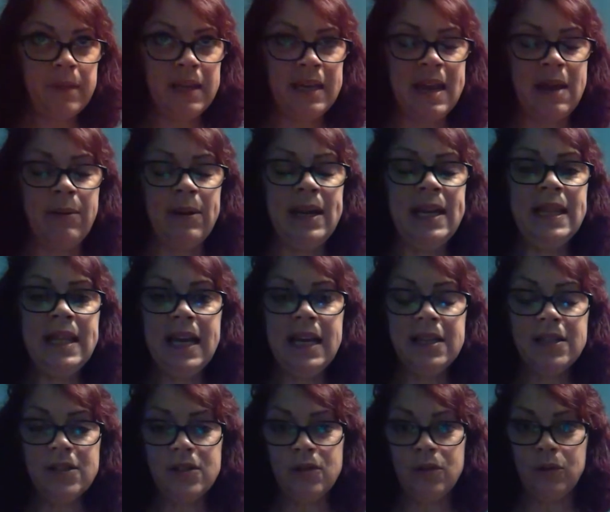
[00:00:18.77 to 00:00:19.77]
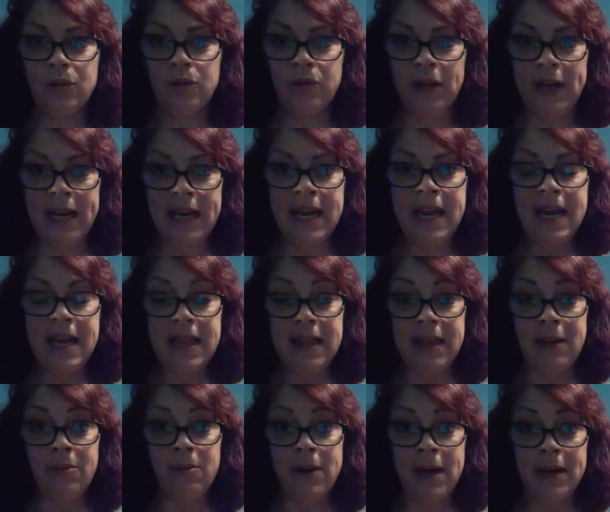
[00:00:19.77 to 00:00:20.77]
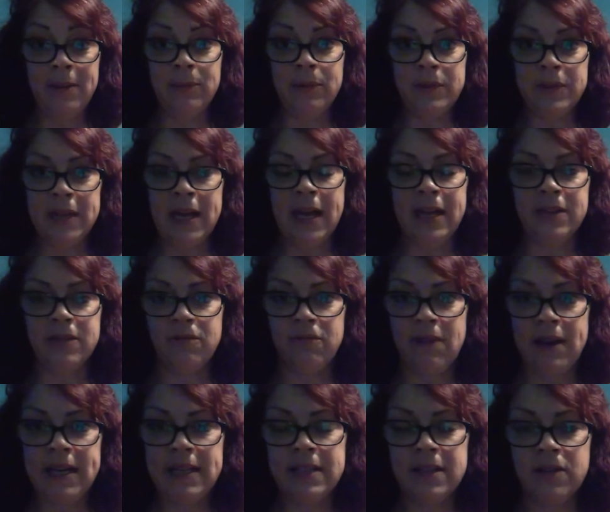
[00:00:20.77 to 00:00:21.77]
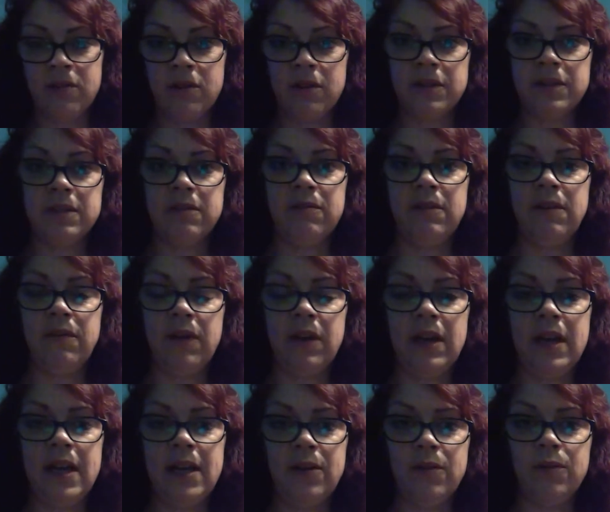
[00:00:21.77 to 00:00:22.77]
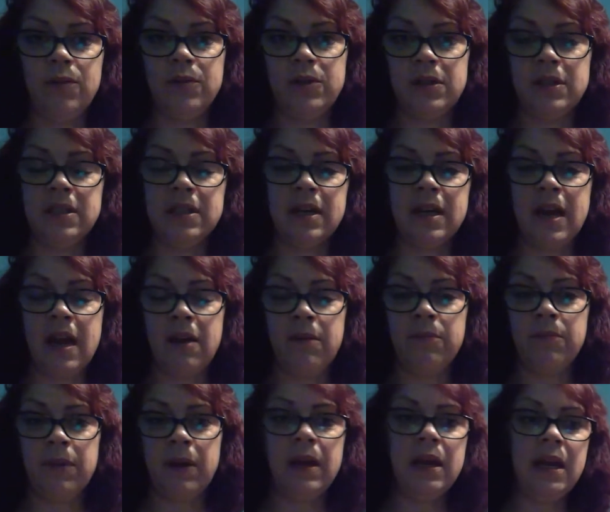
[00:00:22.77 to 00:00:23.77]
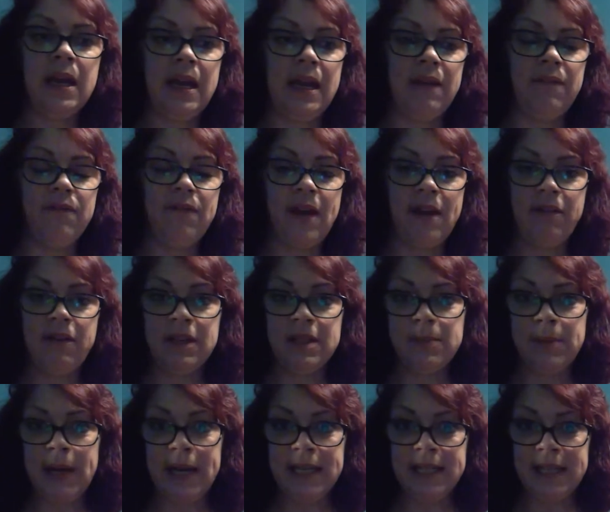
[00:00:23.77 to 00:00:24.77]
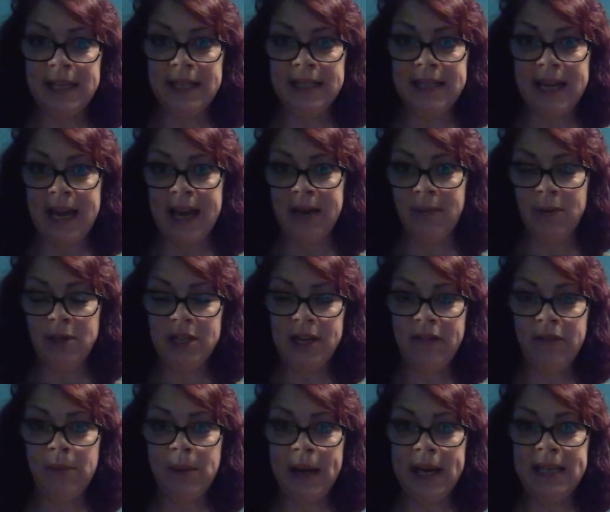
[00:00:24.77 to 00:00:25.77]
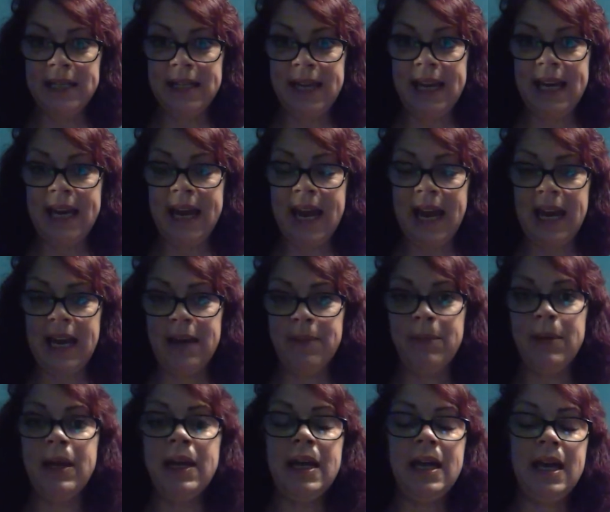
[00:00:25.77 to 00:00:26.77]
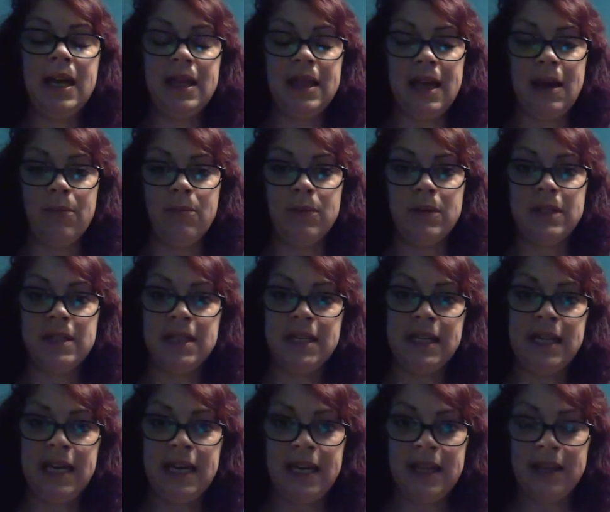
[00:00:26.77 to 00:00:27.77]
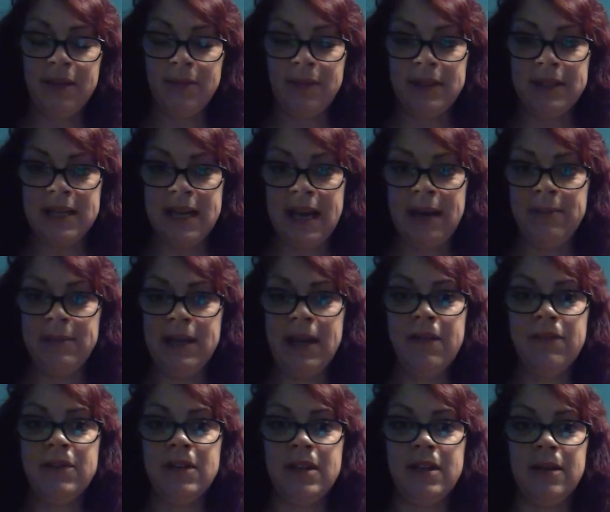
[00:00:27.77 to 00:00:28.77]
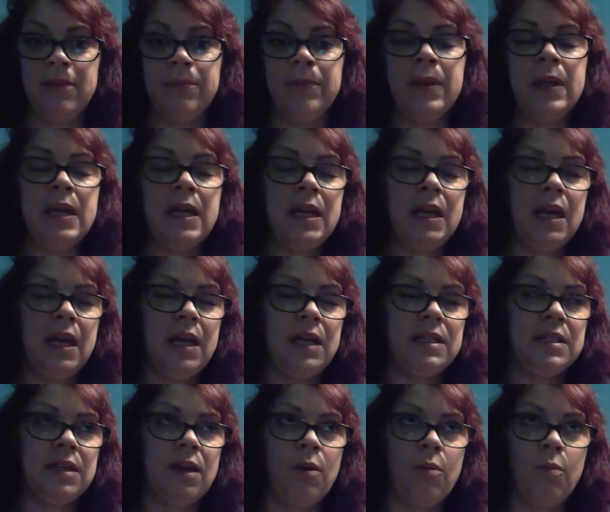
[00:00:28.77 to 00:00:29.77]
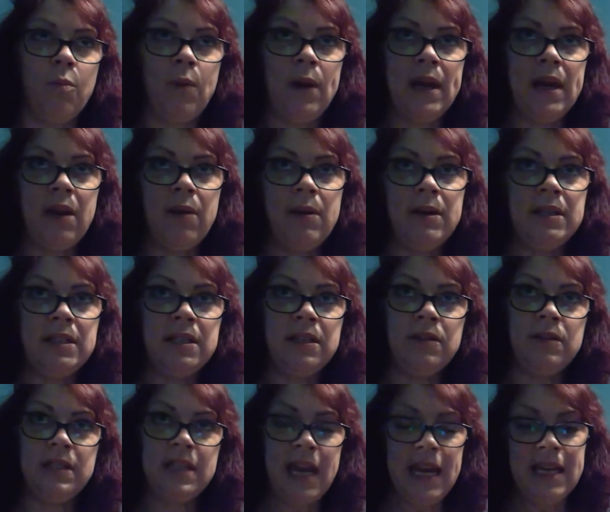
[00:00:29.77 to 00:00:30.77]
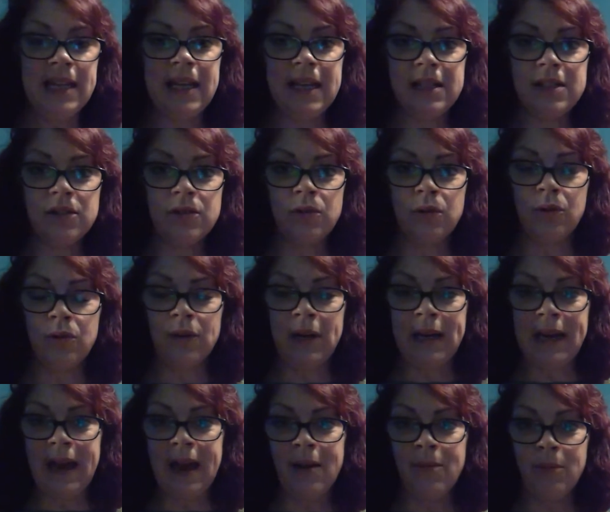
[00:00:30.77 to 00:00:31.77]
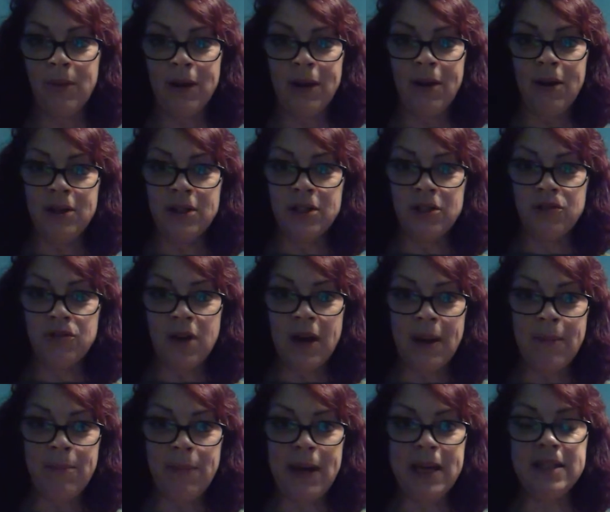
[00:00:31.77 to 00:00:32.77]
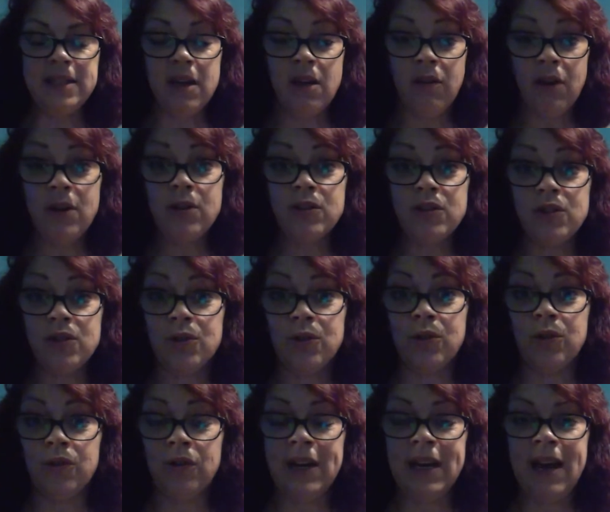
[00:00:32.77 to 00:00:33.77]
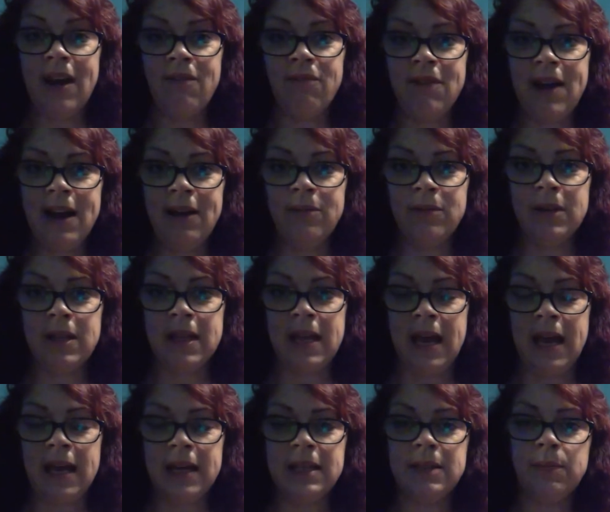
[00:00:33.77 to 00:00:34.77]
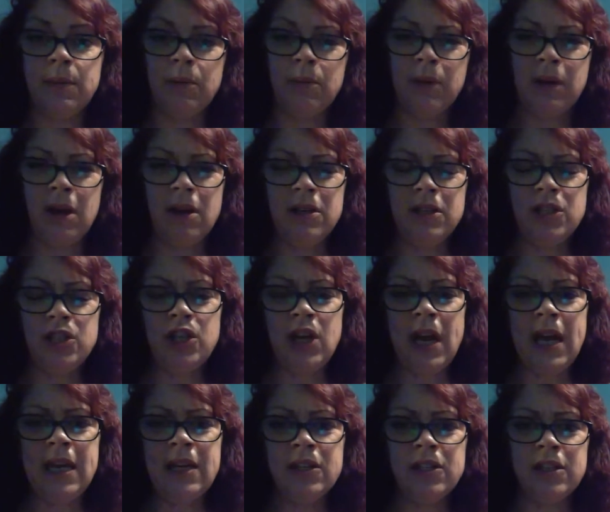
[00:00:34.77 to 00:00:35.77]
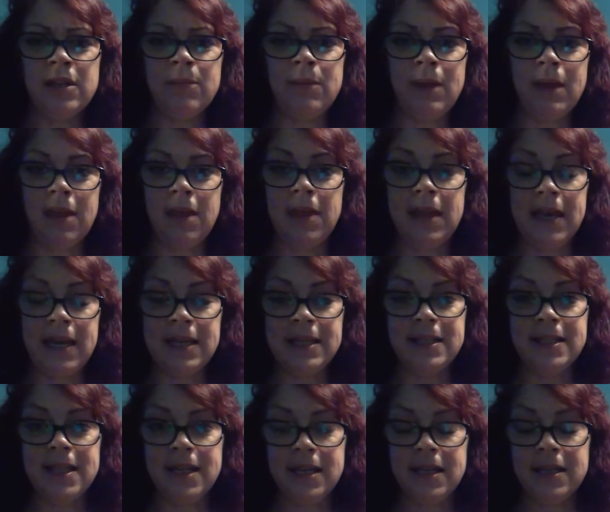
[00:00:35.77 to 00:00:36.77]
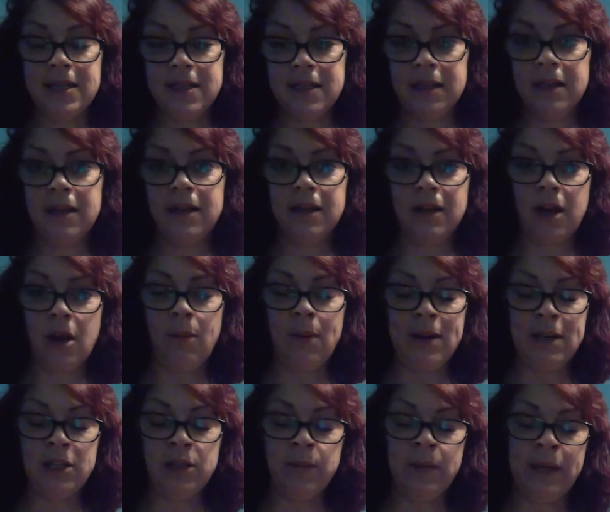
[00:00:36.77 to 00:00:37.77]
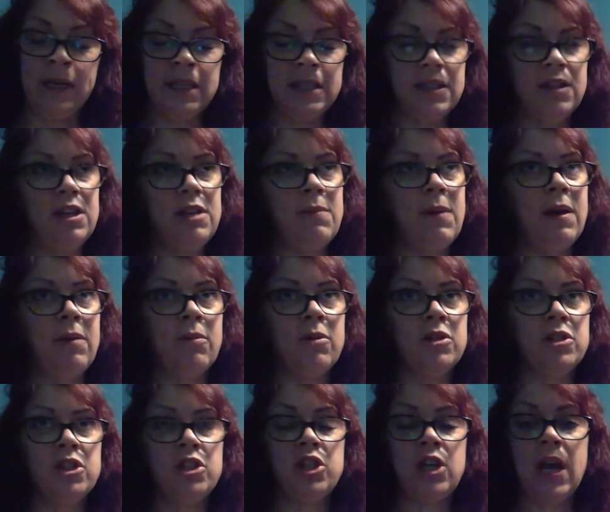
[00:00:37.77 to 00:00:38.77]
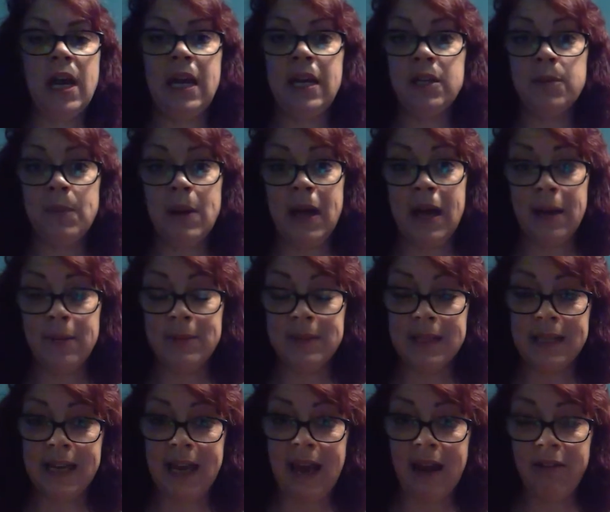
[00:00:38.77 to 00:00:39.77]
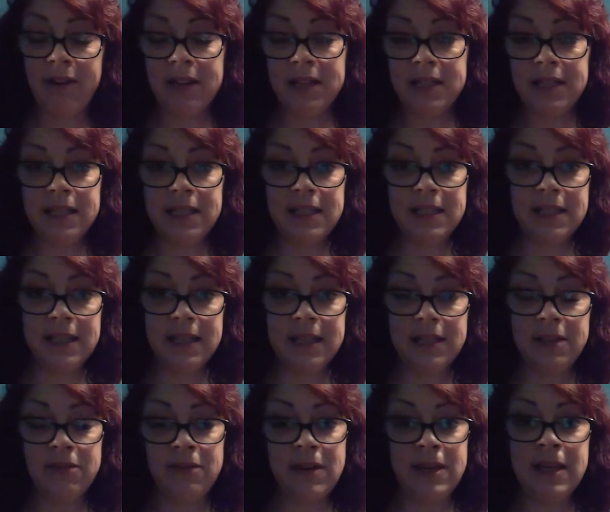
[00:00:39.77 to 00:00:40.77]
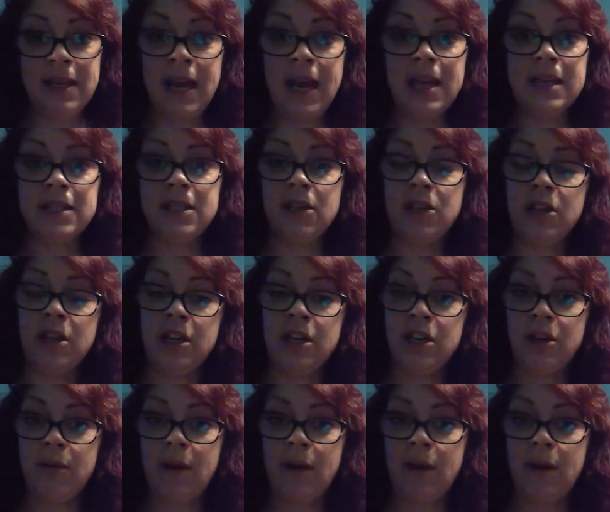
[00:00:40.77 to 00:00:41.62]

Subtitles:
Now, in that story, there were animals that had to race across a river in order to come in various places, and whichever place they came, that was the year that was named after them. So we're going to take that story and we're going to try and base our own story around that, but we're going to change some of the things that go into it. So you might want to change perhaps the characters that are in that so that you